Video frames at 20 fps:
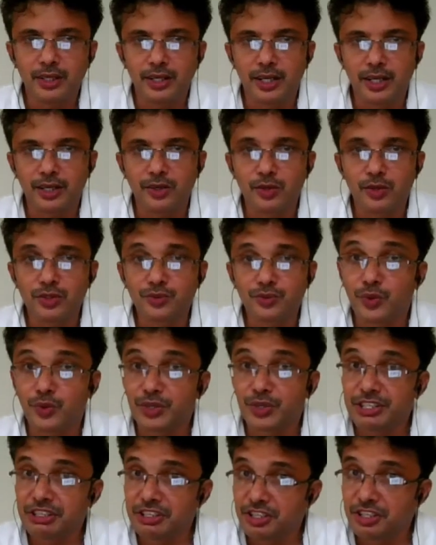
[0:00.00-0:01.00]
accounts
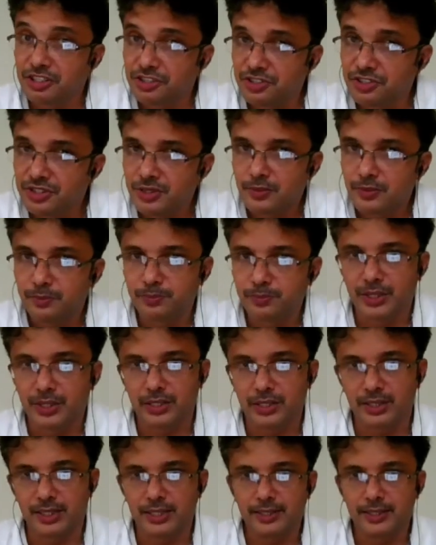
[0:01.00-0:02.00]
for each
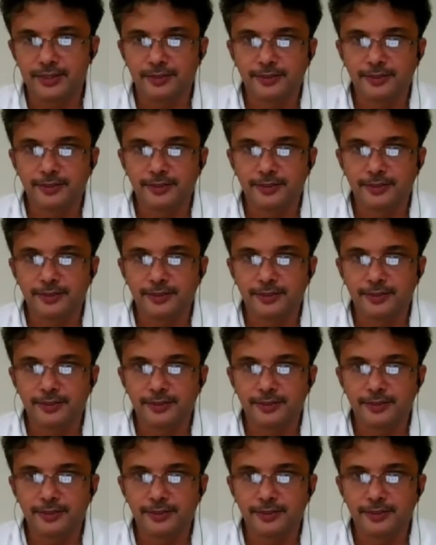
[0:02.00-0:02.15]
partner.